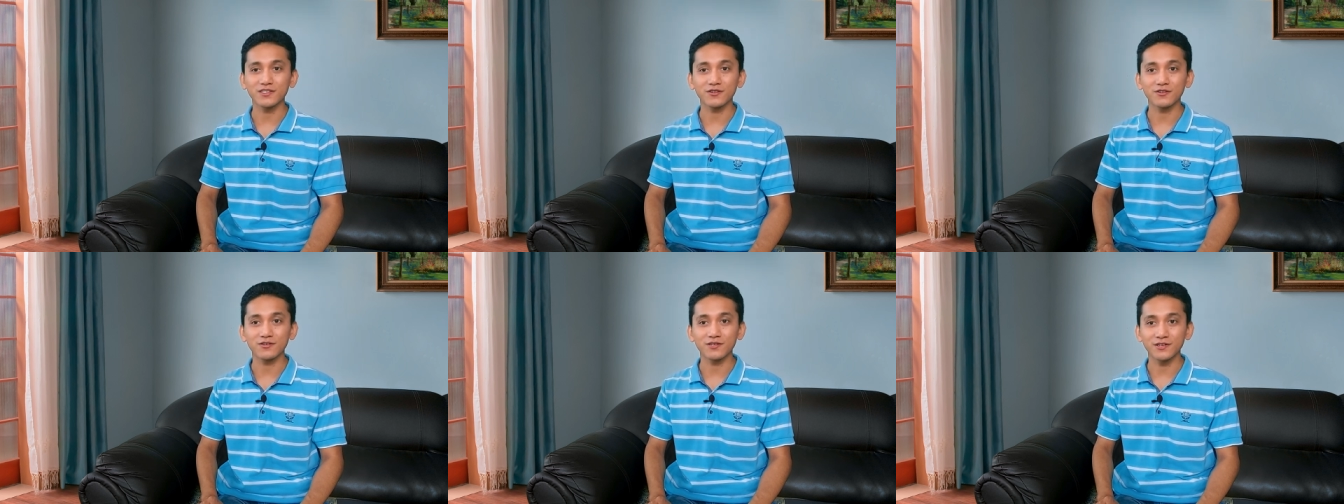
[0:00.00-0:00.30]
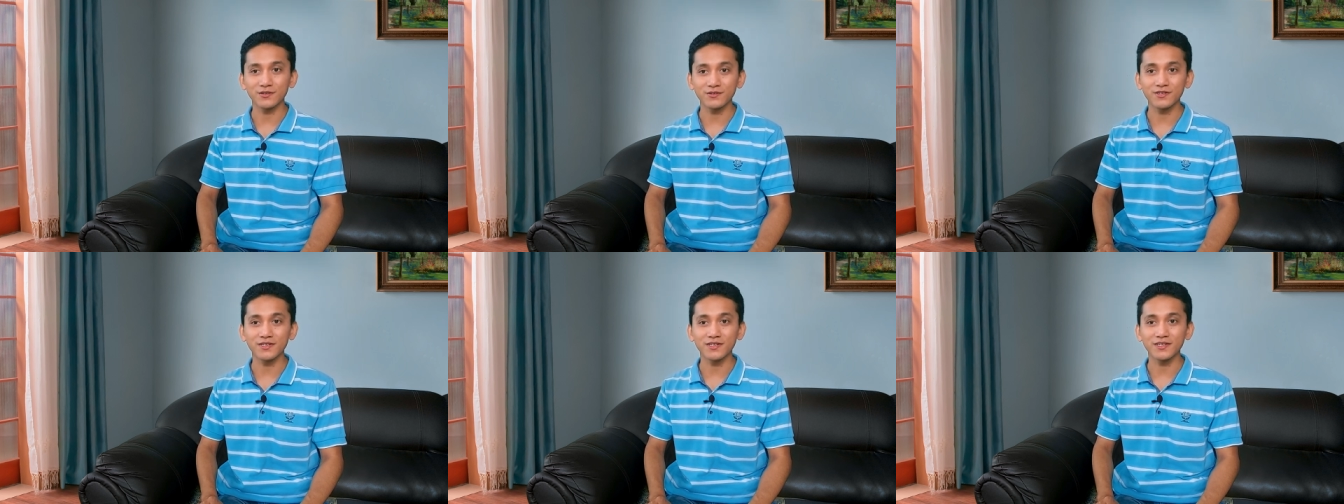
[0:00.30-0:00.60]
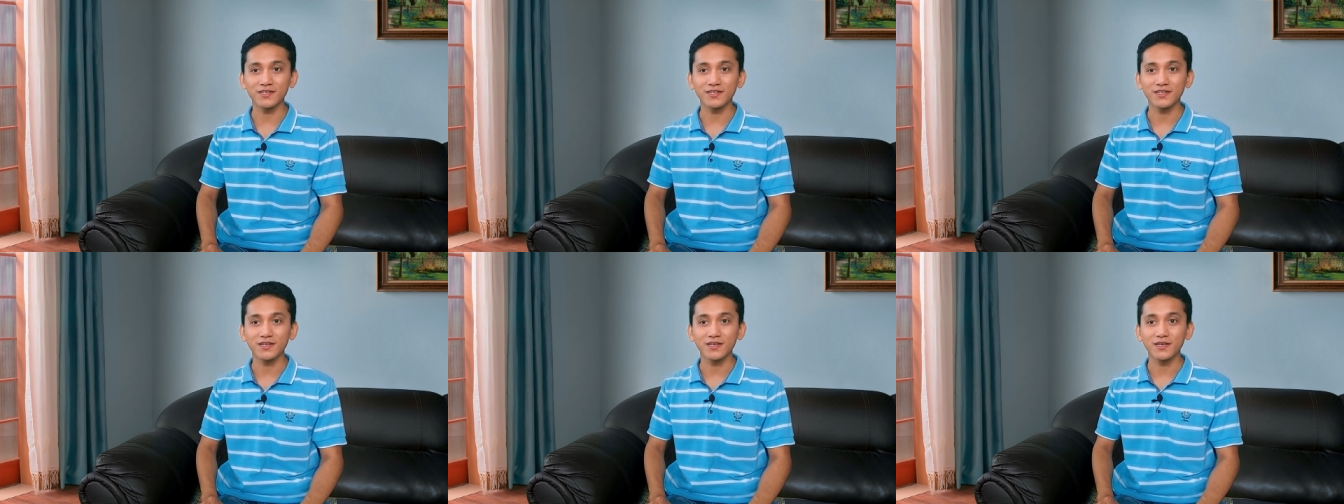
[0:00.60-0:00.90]
in your
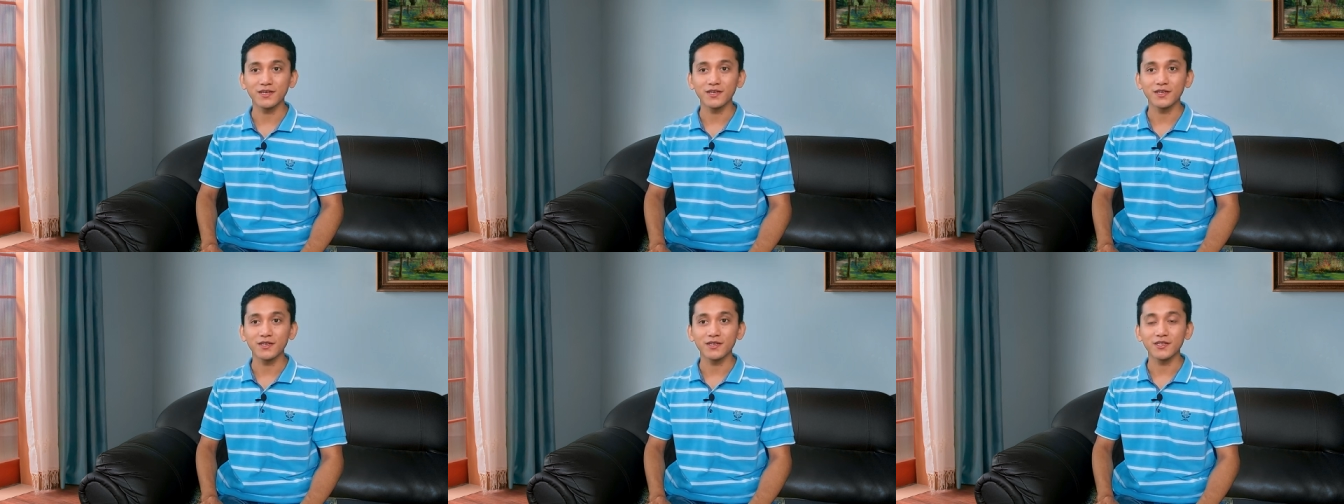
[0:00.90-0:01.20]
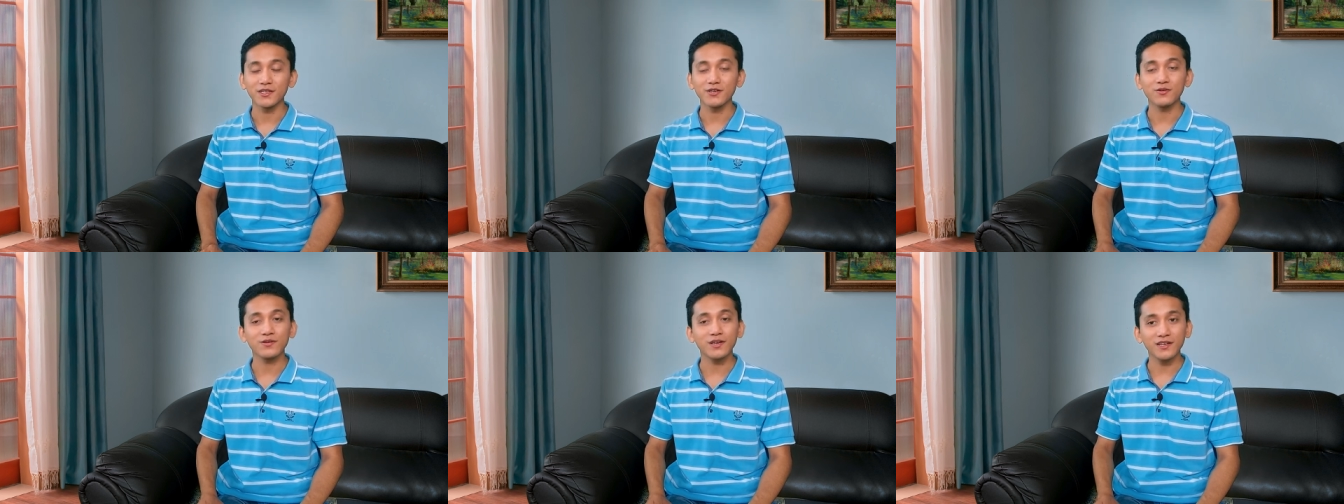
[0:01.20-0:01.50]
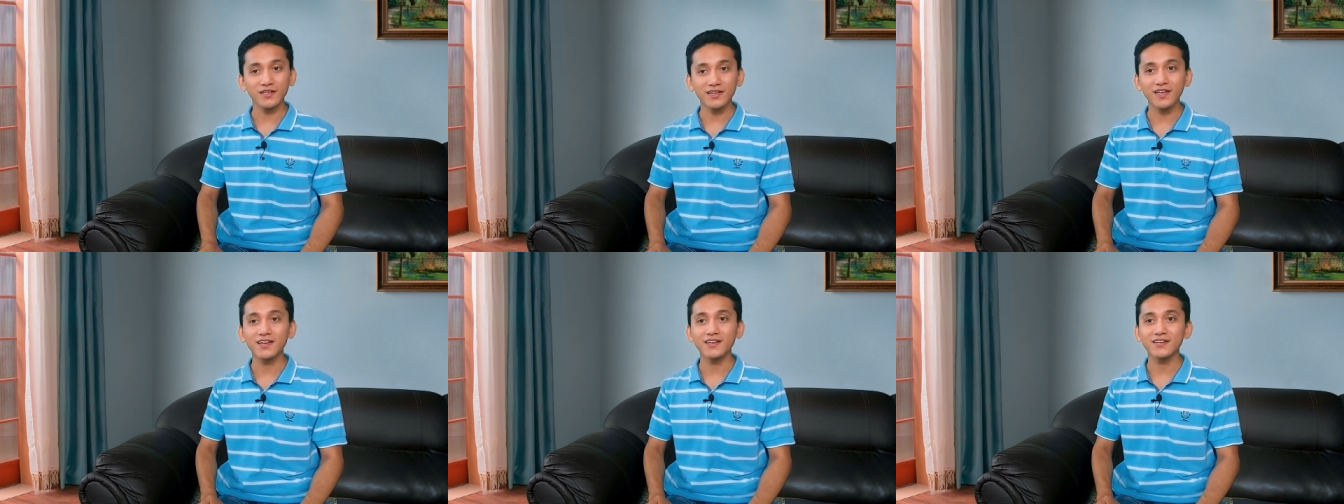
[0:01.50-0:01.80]
duty, you
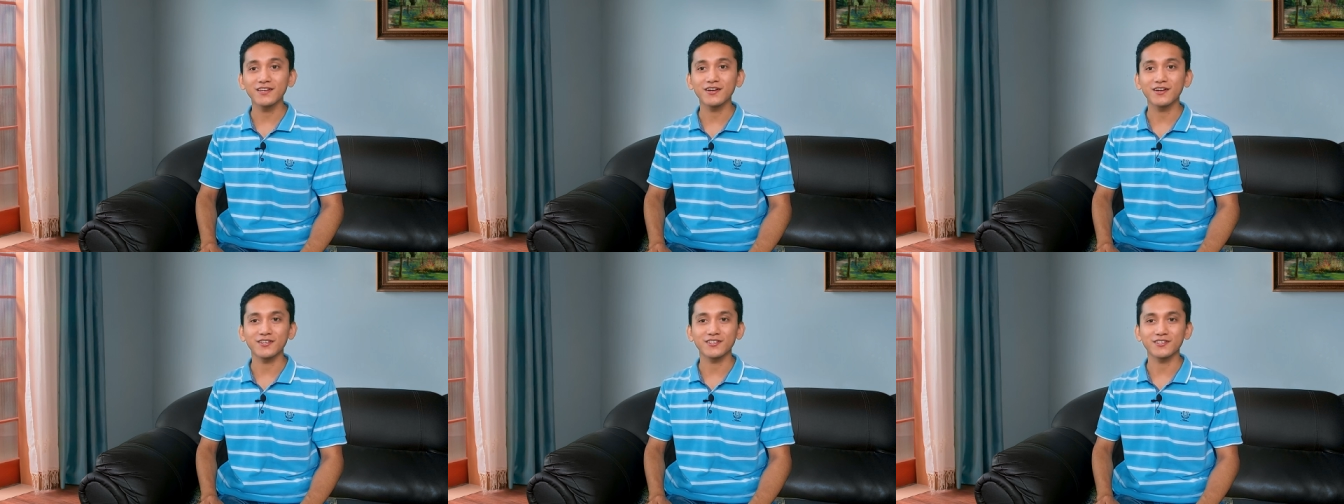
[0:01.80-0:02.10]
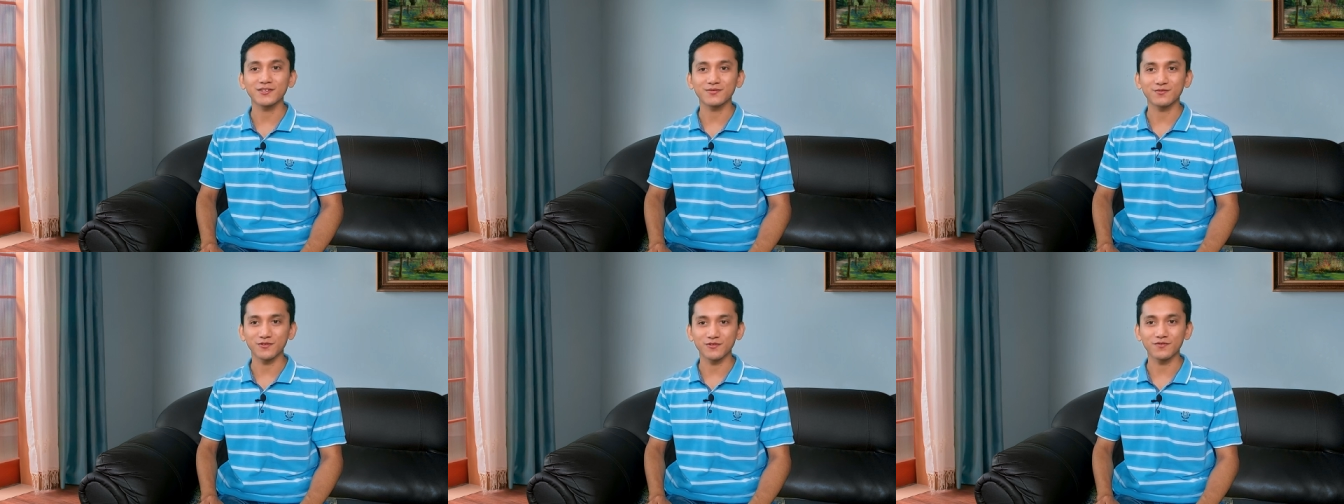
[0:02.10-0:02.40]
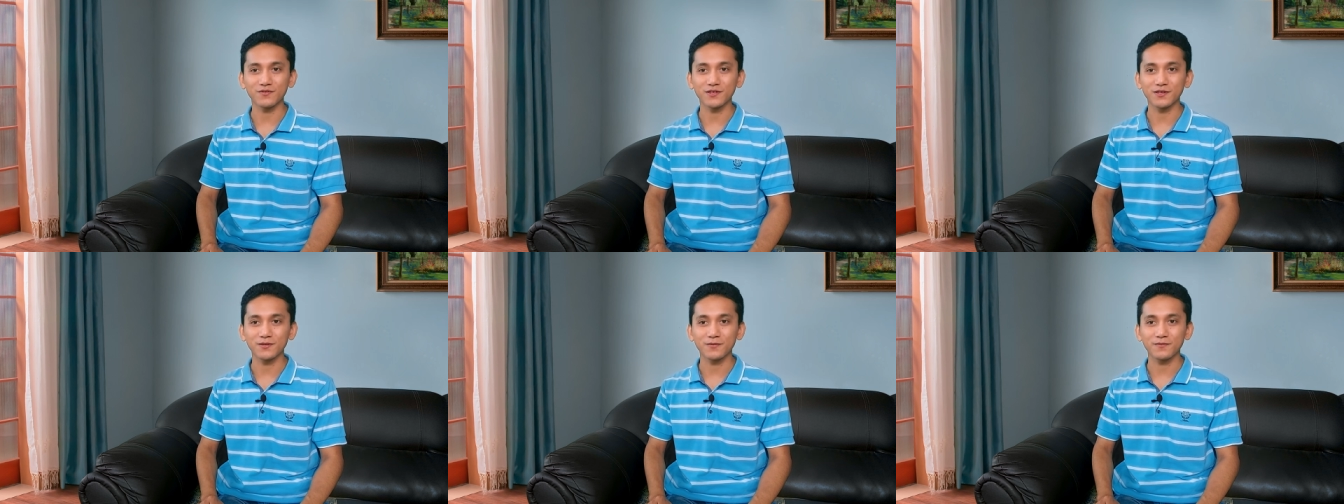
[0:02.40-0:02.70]
can gain God's
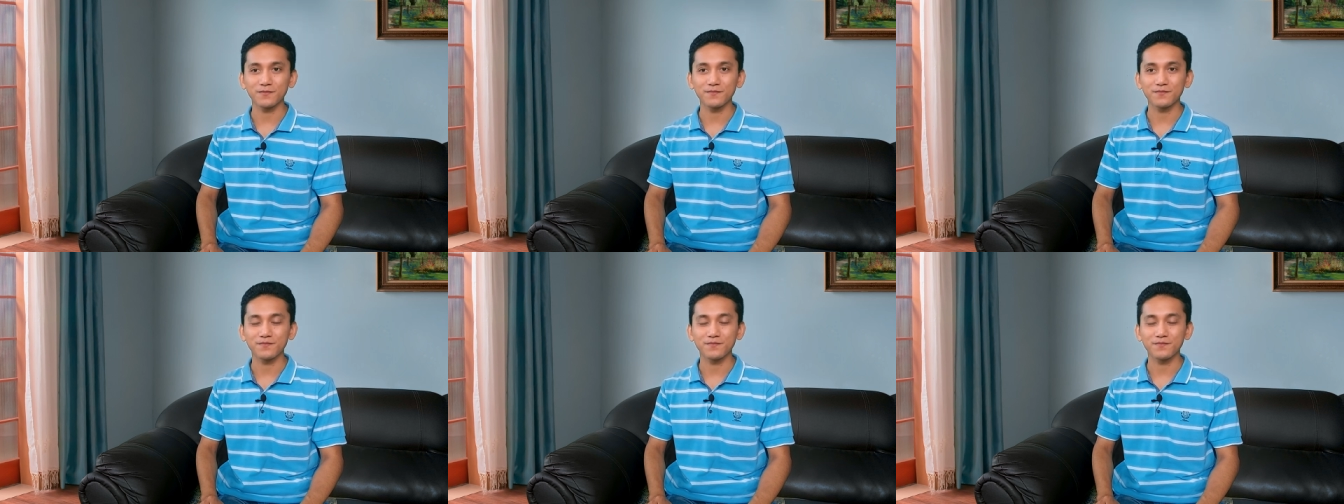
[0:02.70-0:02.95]
approval.